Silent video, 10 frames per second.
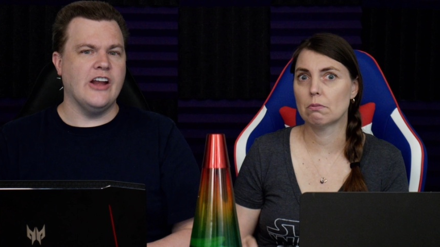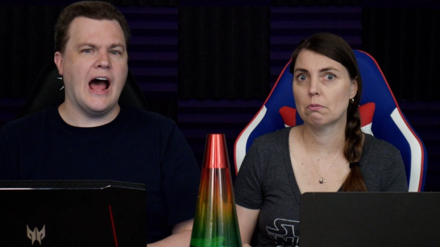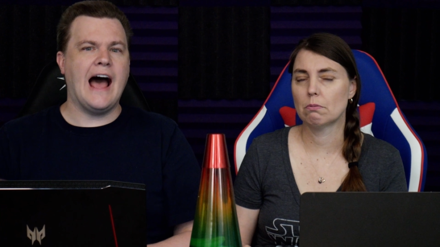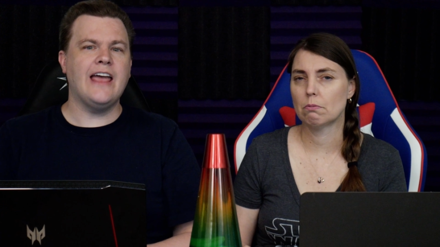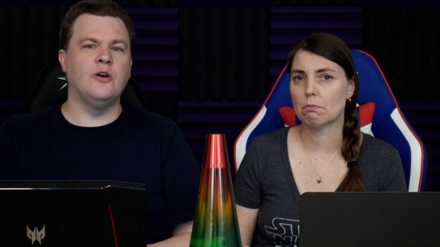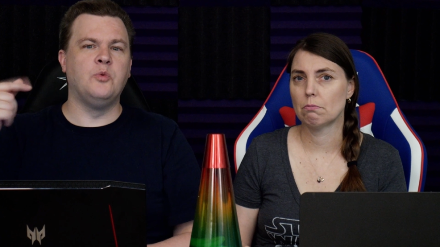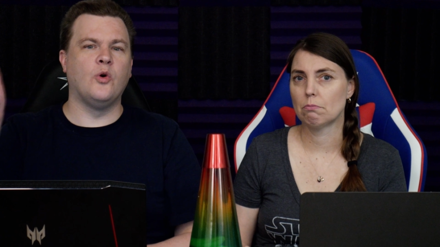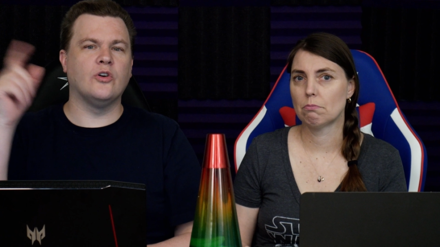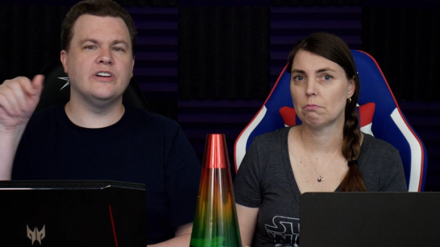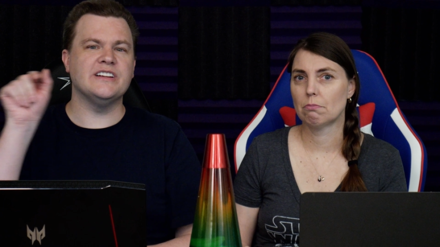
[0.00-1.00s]
Speaker 1: I
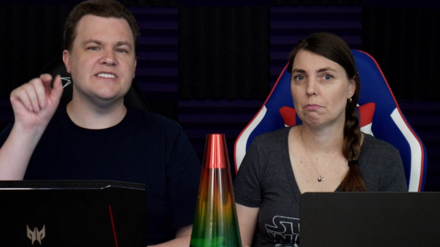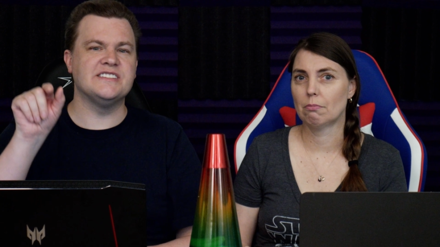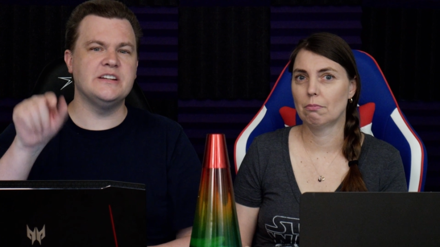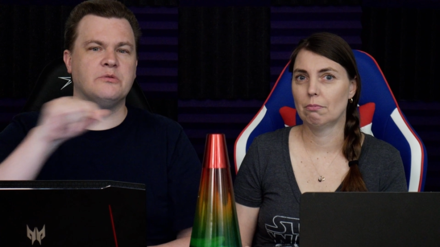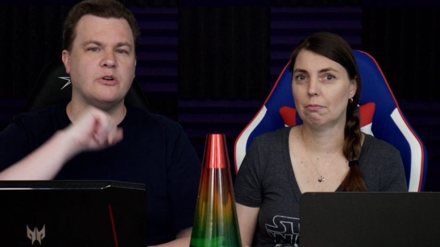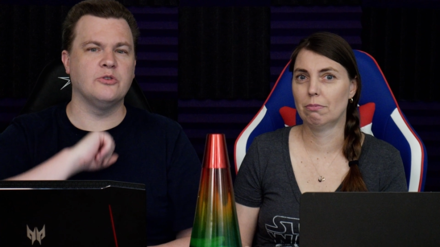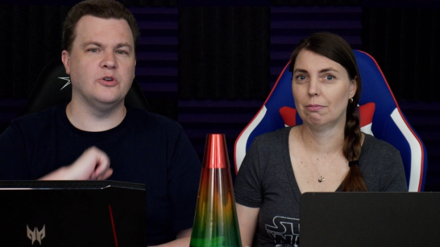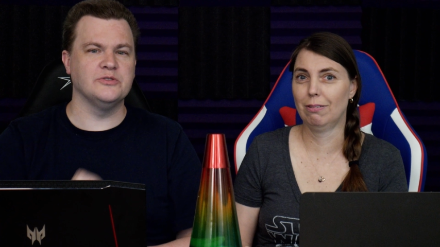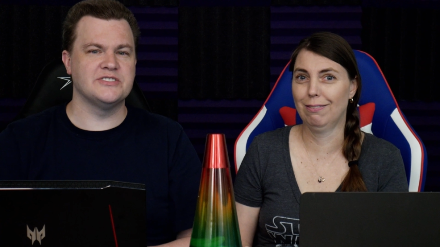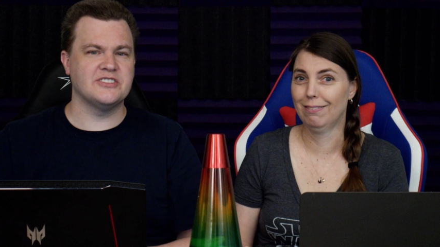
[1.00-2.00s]
award zero
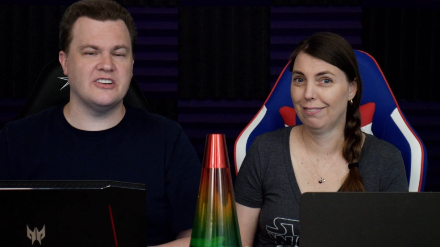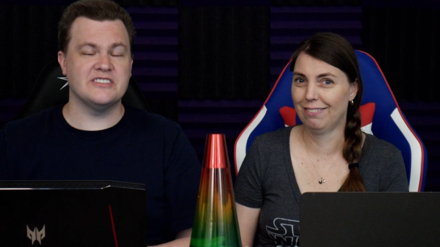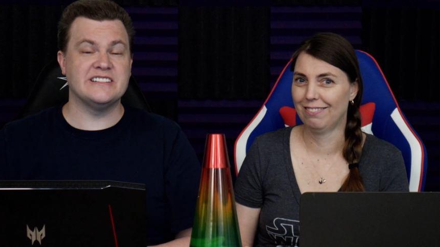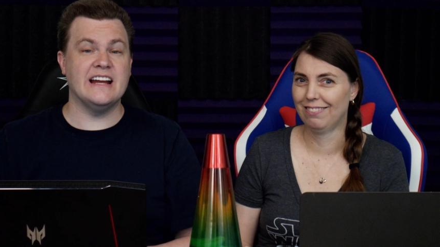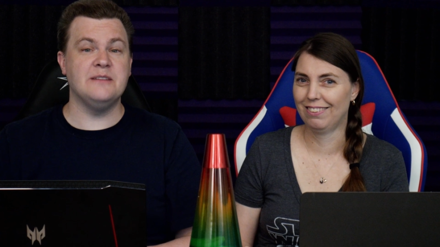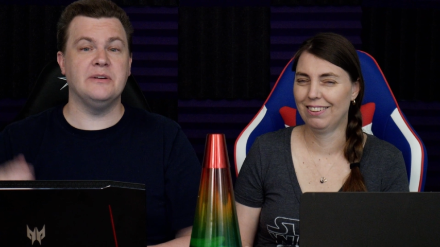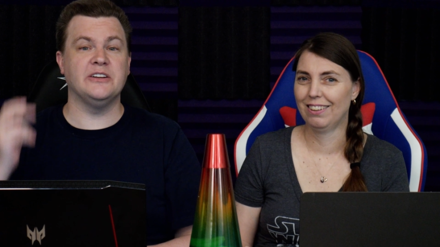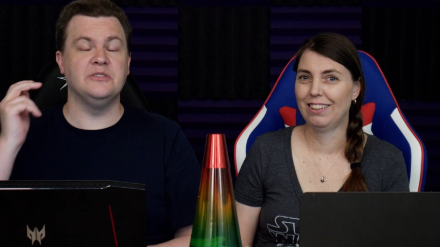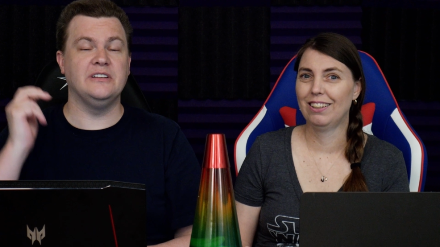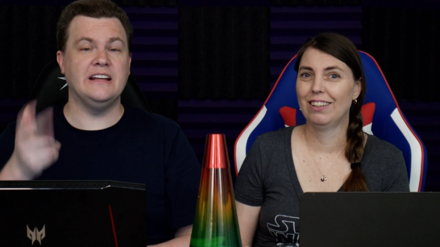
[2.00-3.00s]
gold stars to anybody
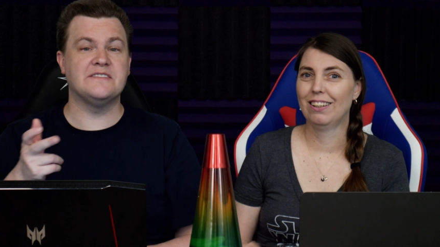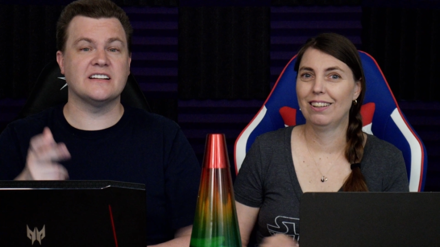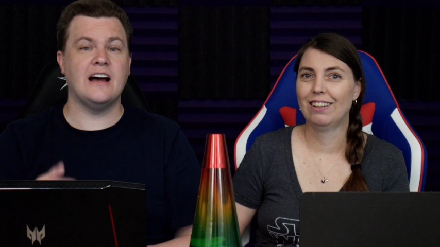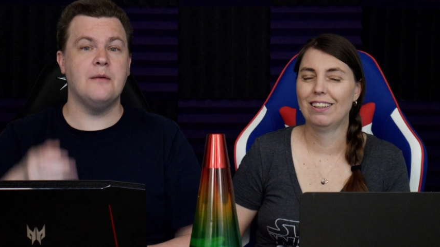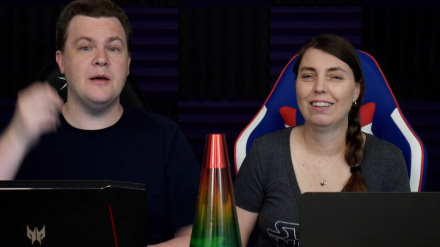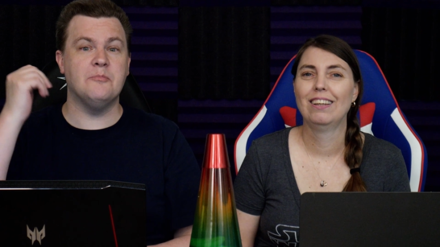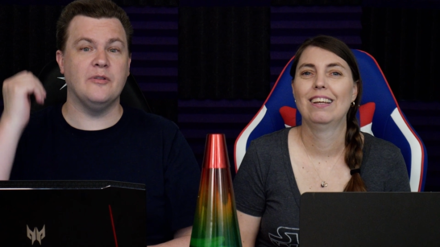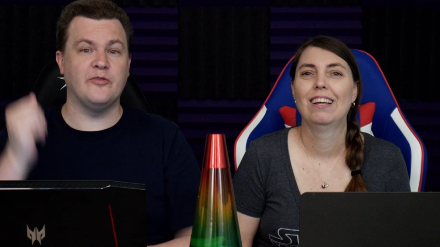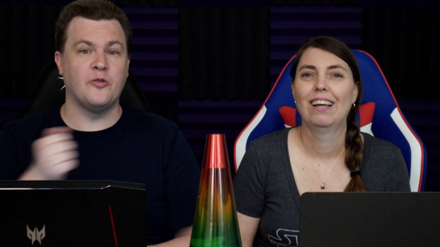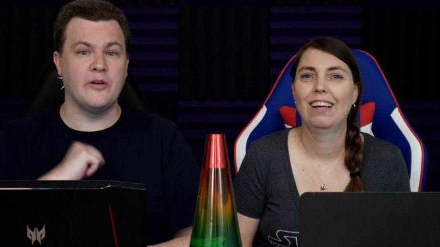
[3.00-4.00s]
who leaves a comment
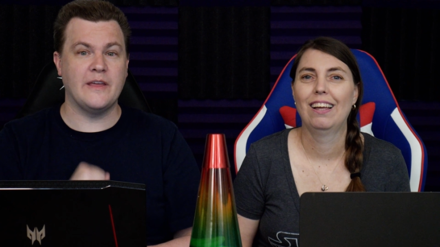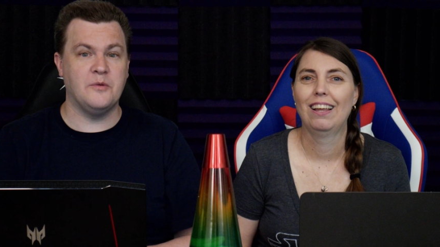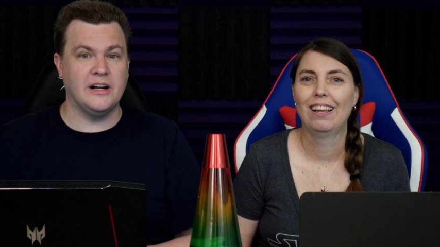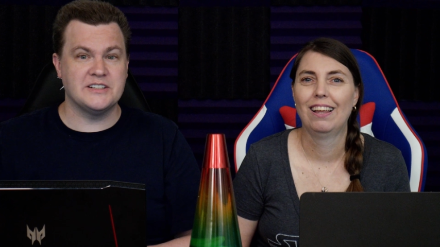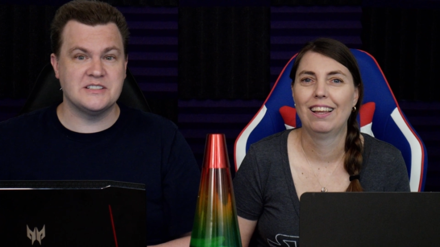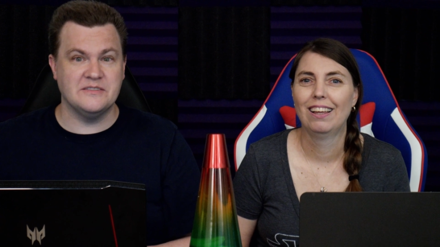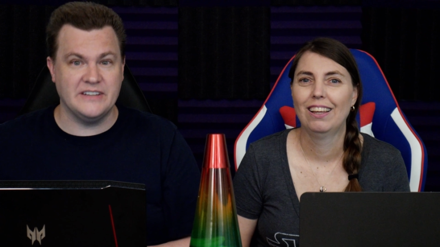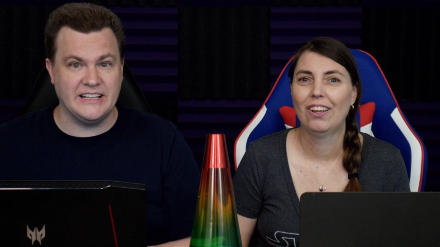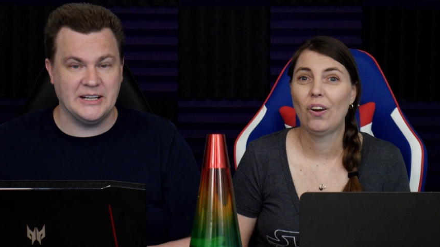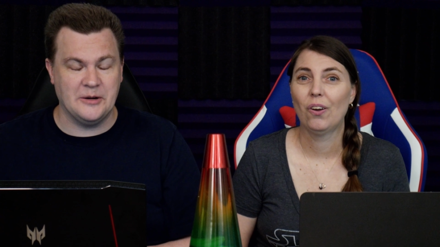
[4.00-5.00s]
before they watch the
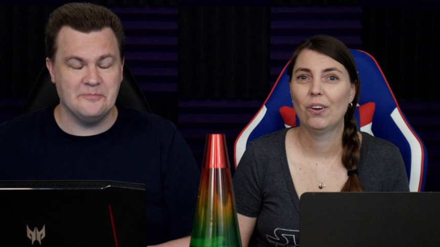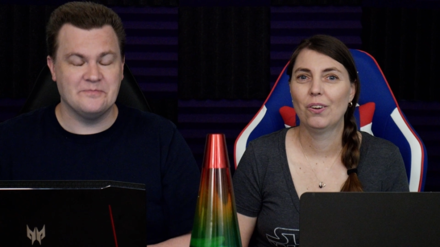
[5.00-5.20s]
video.